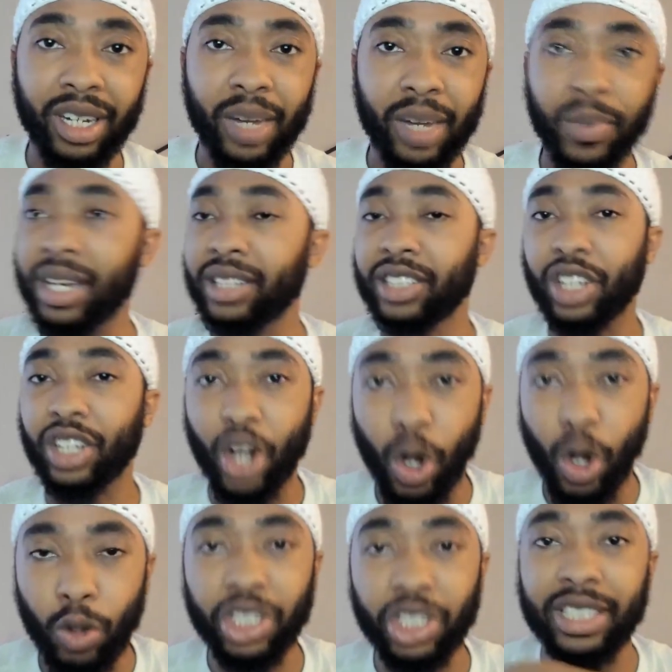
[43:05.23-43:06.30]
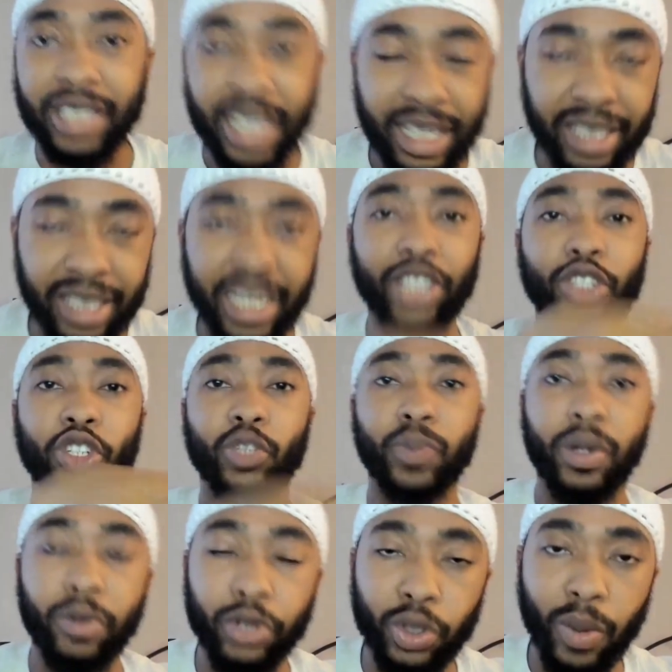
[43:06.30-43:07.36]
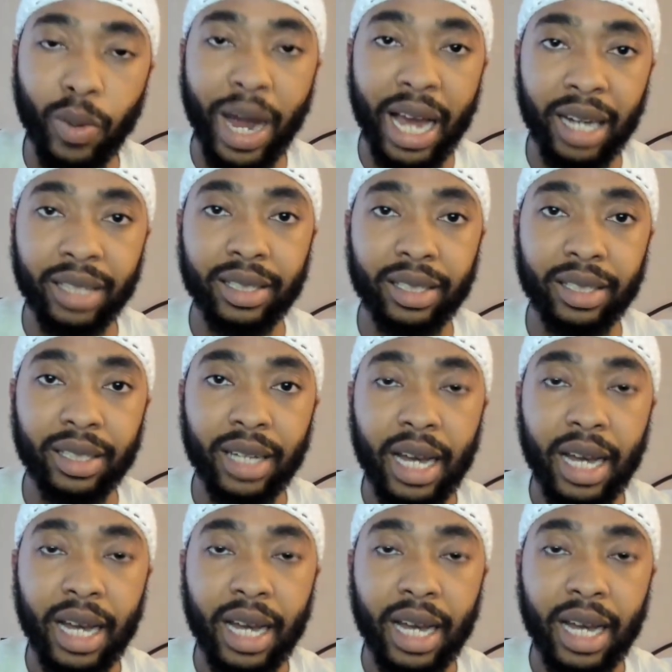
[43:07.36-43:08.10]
because the culture dictates your spirituality.